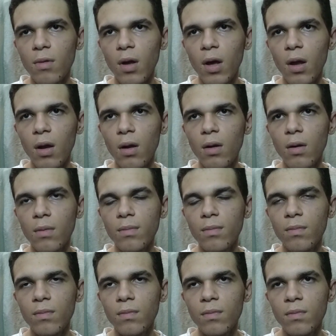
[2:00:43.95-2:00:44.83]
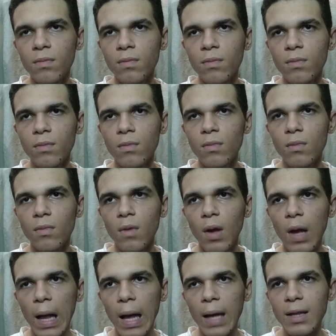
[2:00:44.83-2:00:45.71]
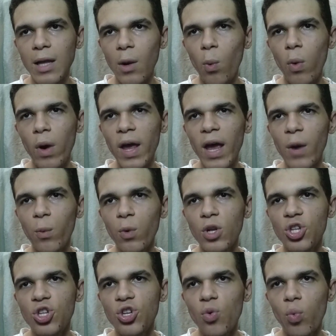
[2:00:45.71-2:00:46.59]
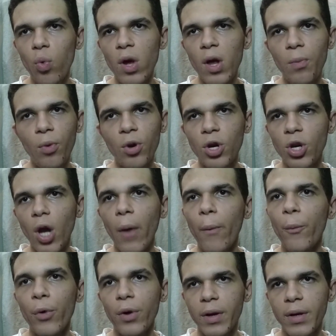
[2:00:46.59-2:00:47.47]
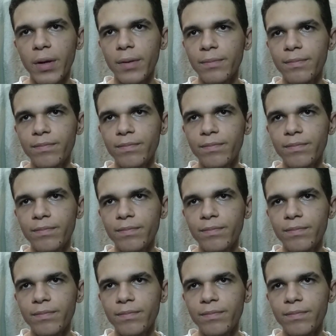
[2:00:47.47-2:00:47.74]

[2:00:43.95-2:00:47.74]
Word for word: And the way I would do it would not work.